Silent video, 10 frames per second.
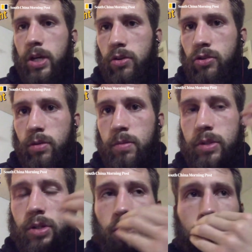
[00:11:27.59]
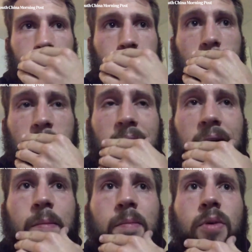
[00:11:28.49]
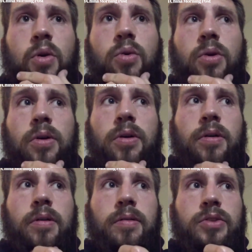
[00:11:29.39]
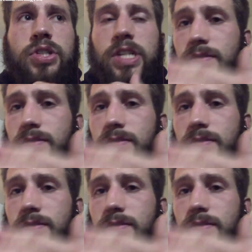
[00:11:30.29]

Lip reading: YouTube search or see